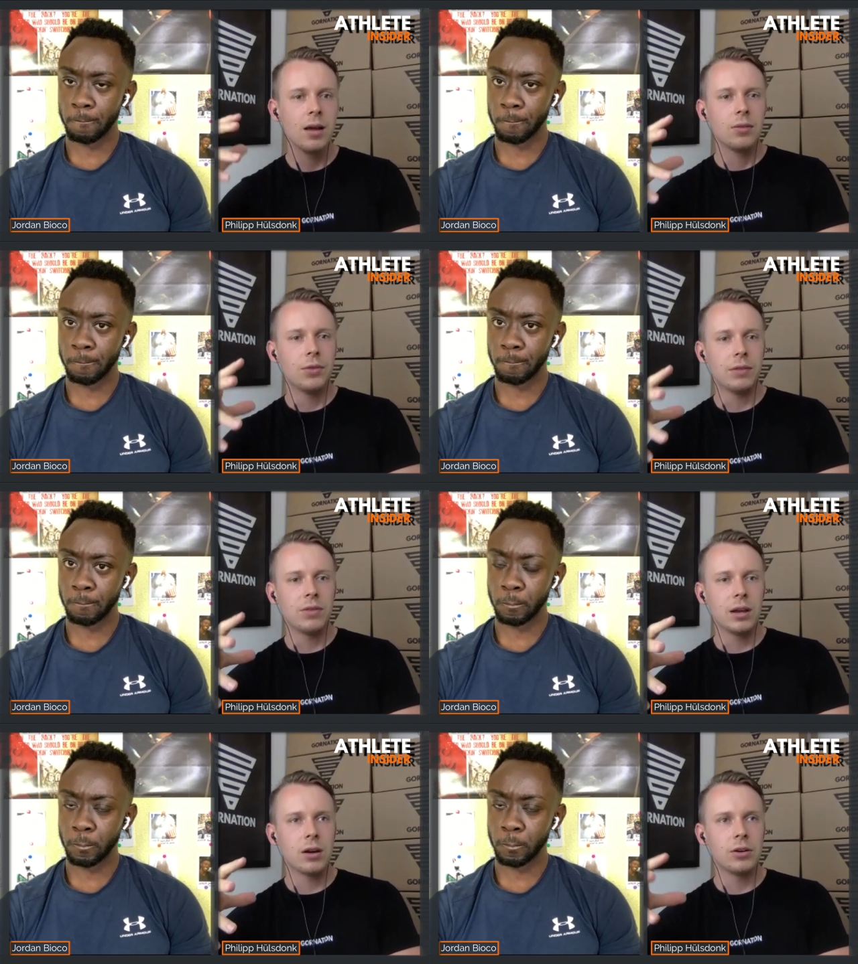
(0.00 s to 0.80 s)
Speaker 1: that
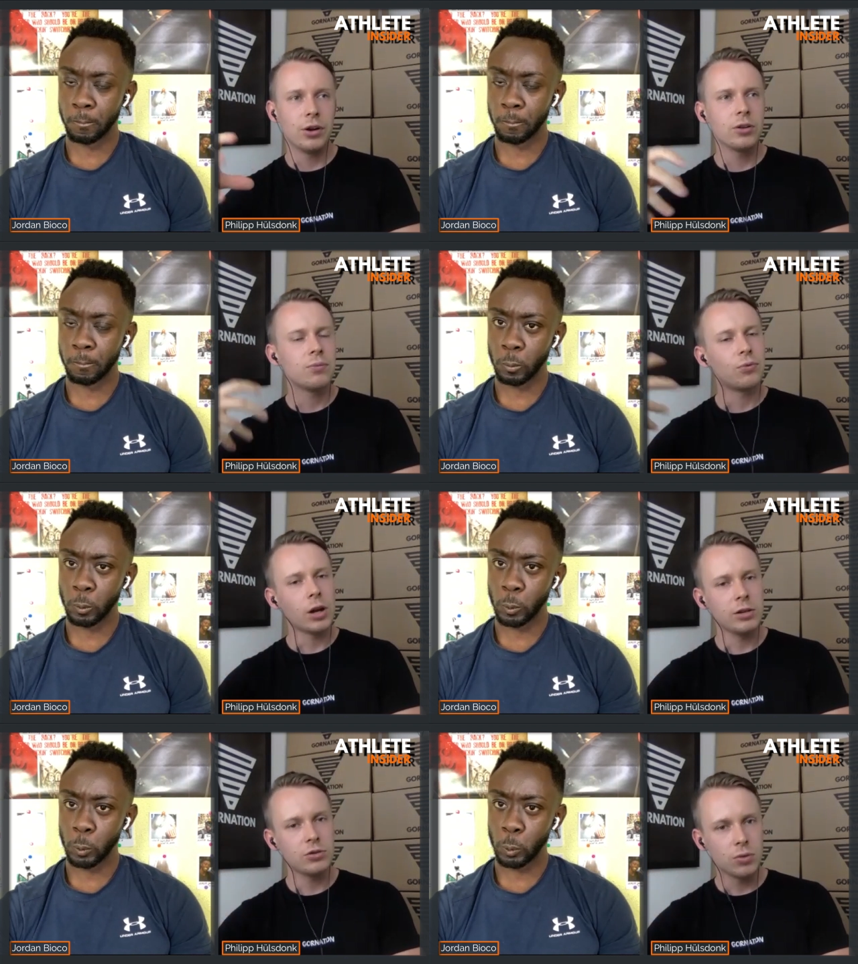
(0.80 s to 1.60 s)
they are not
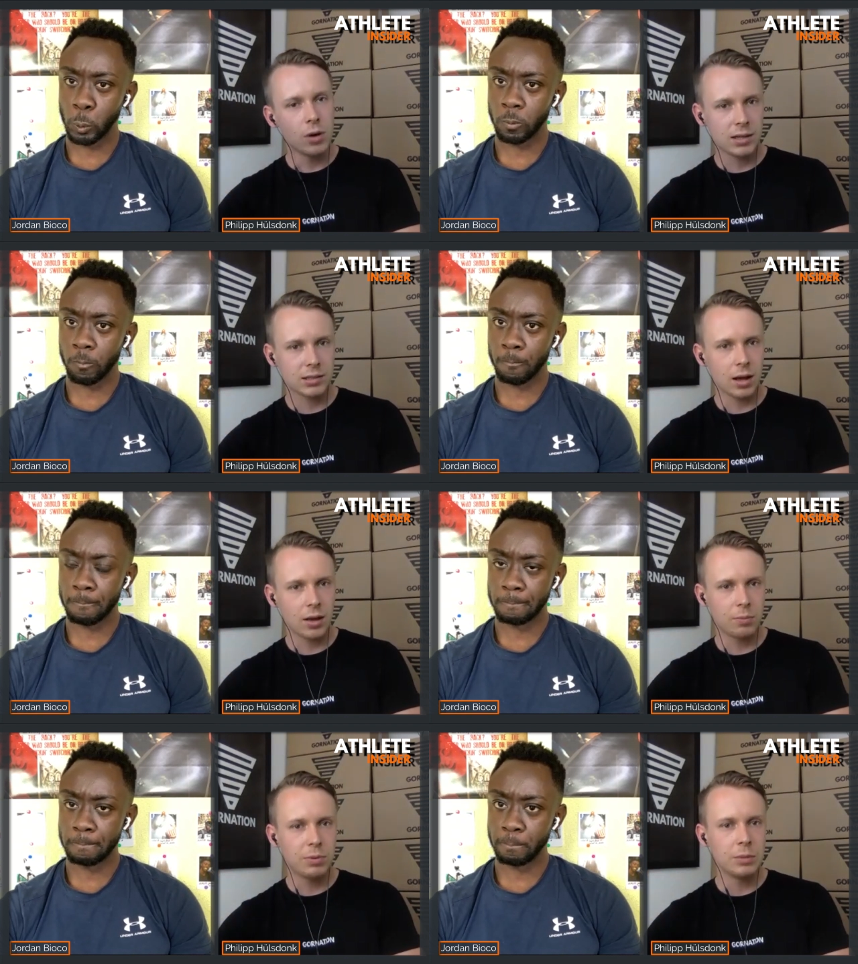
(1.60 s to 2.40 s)
afraid to ask
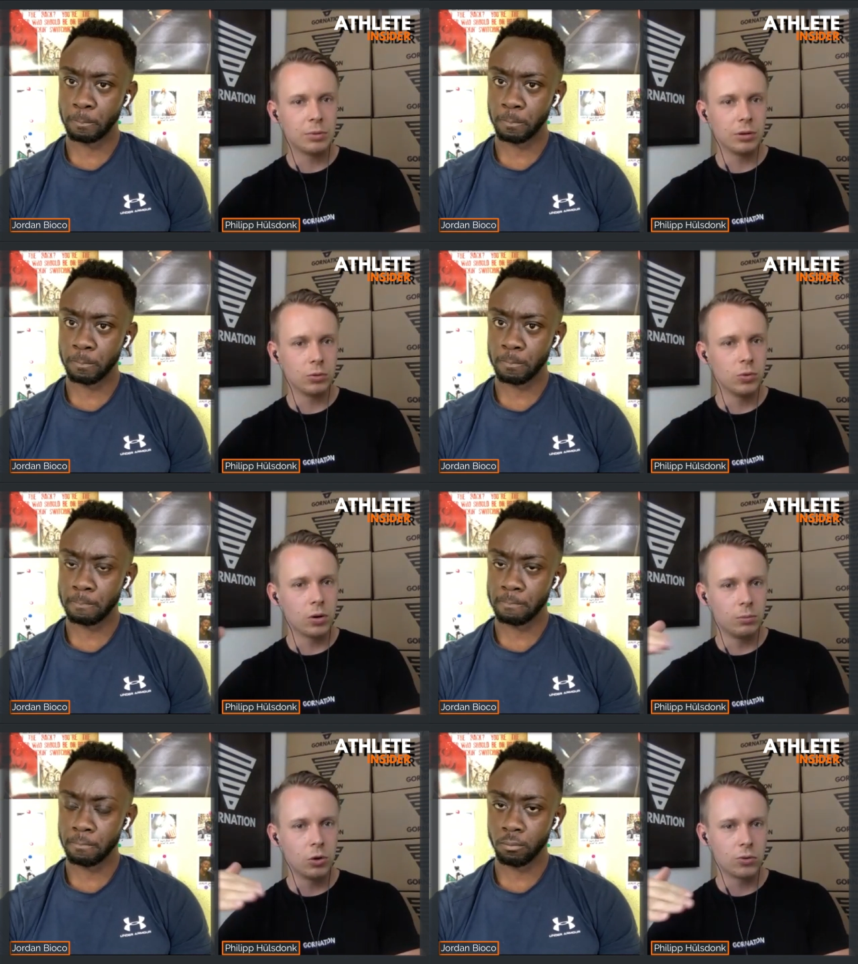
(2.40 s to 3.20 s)
other people who
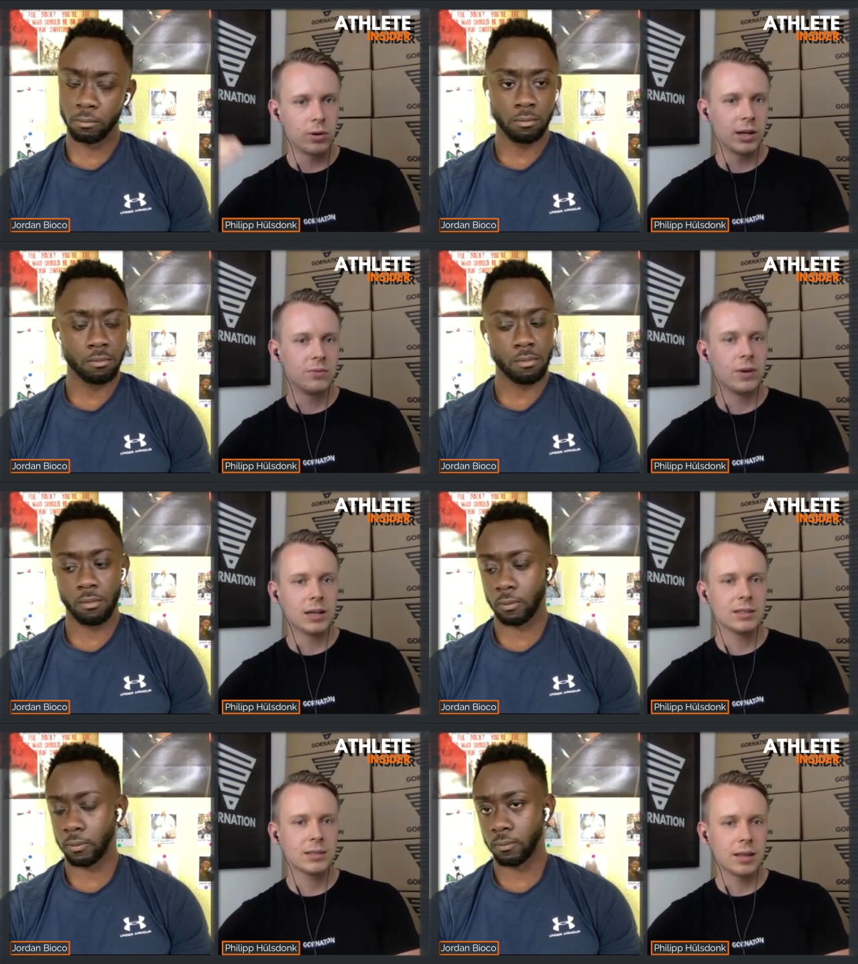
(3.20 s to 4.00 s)
are more
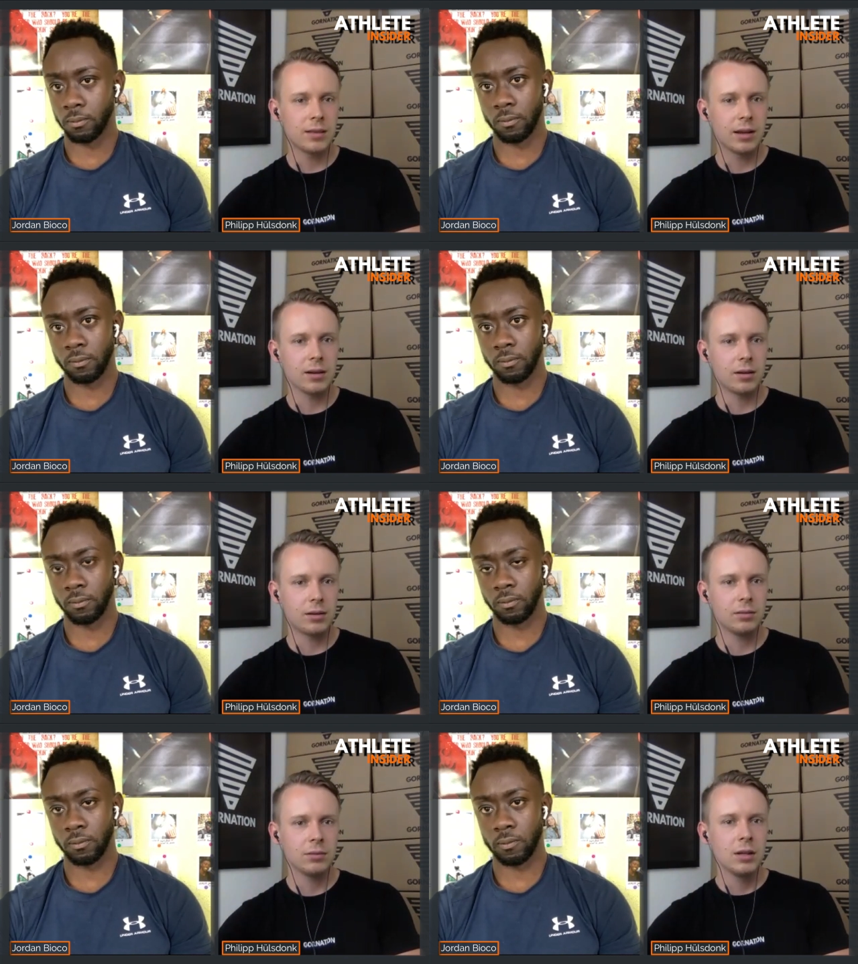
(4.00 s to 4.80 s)
advanced than they
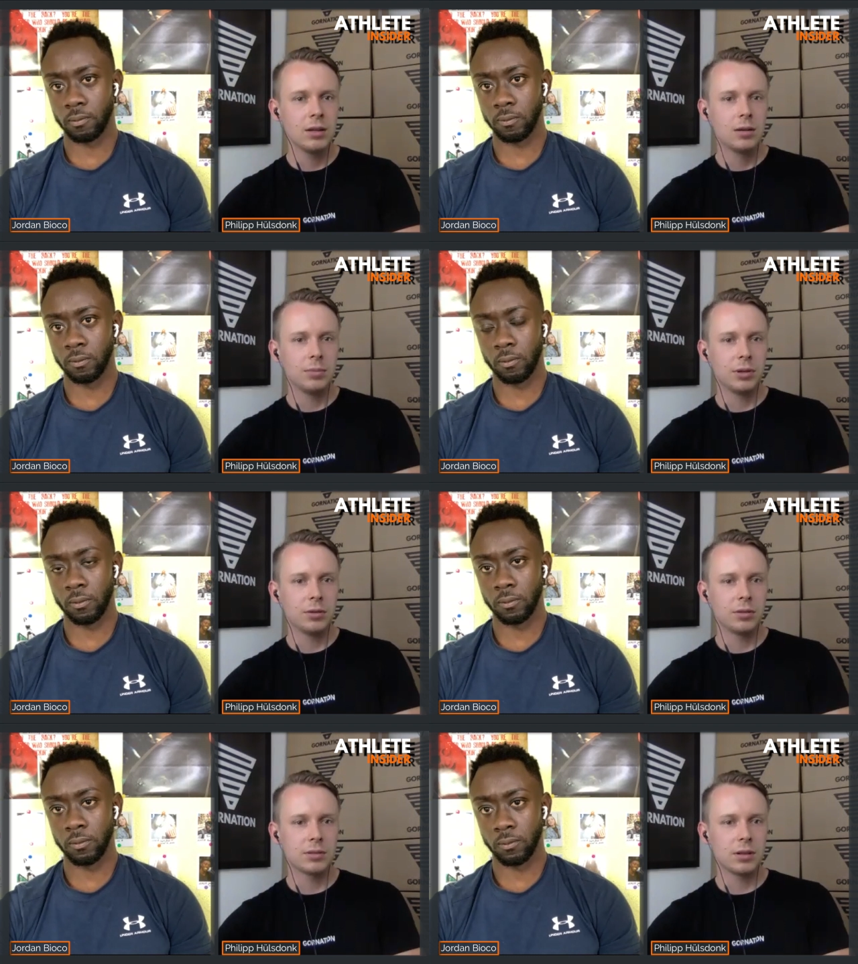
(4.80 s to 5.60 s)
are
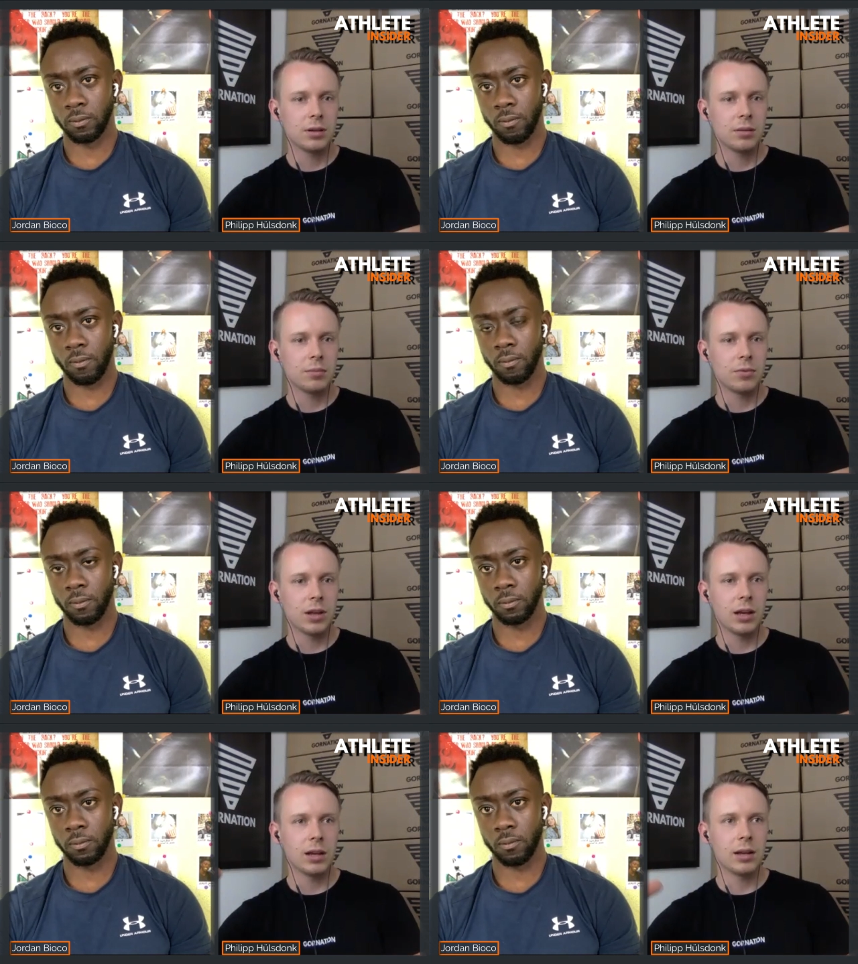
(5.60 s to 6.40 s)
because um,
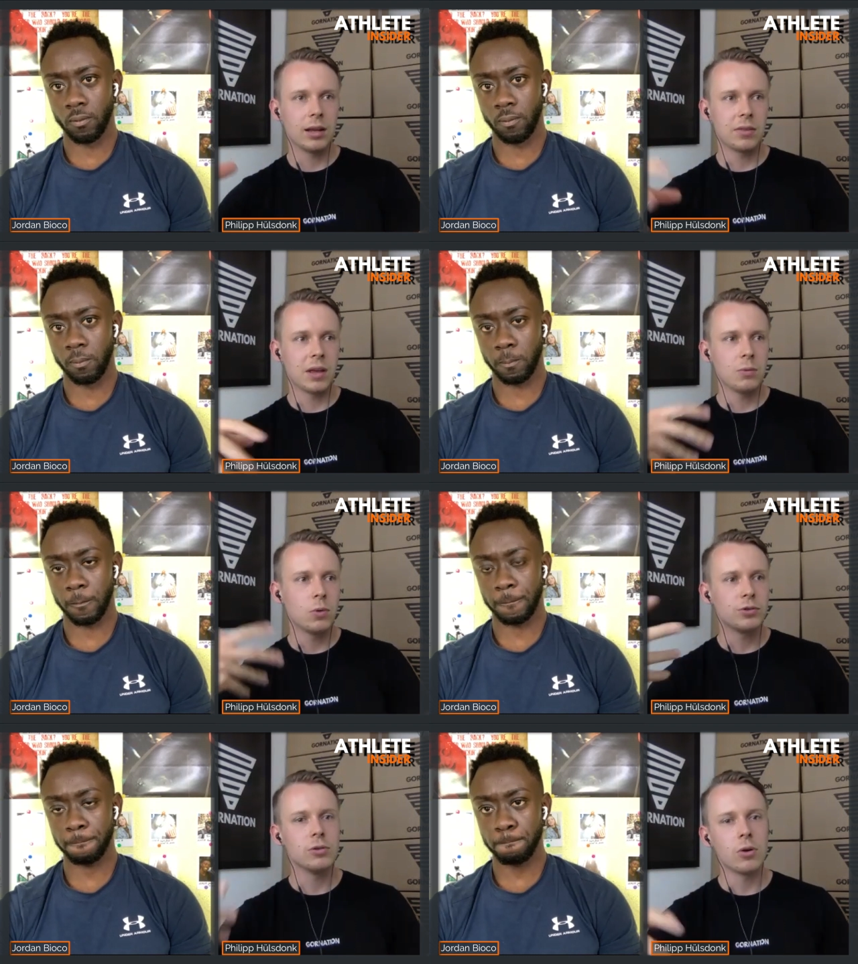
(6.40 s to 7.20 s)
they like they
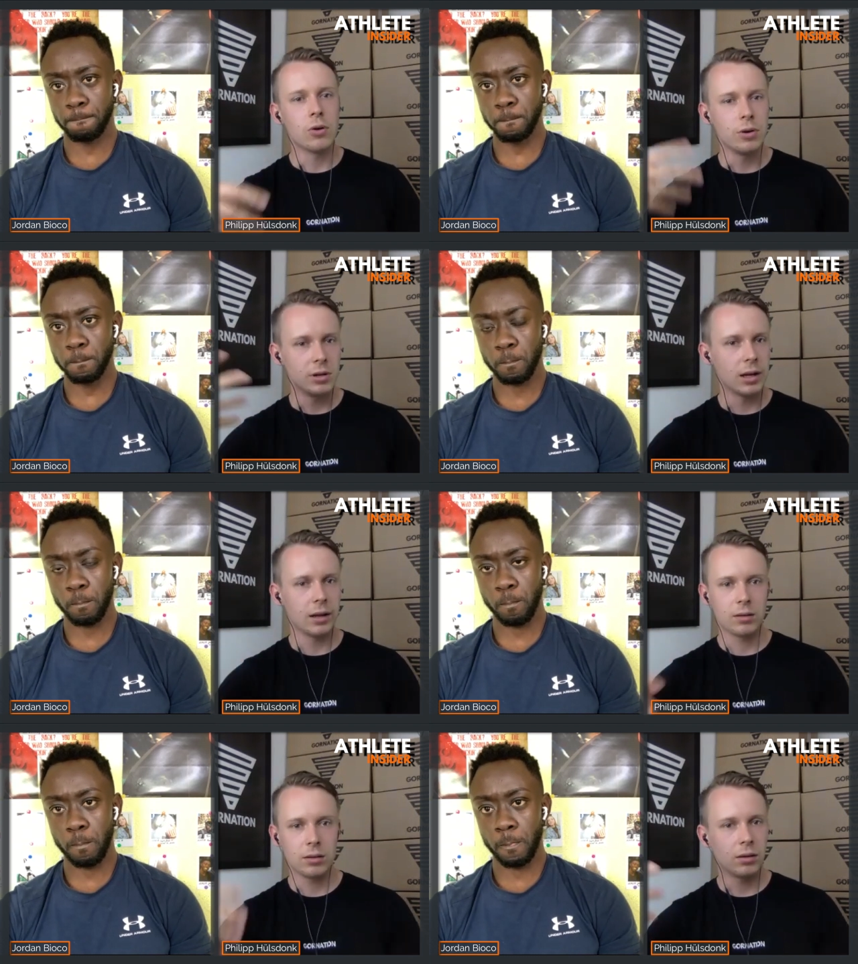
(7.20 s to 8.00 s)
want to learn
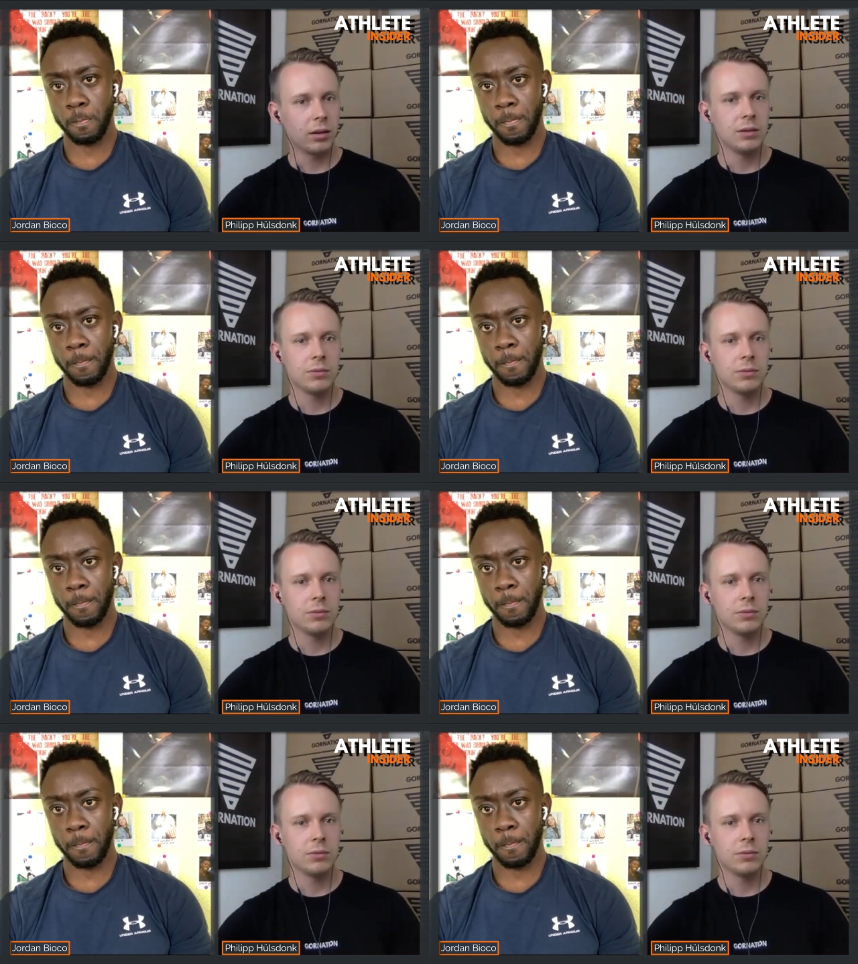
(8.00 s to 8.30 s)
like uh,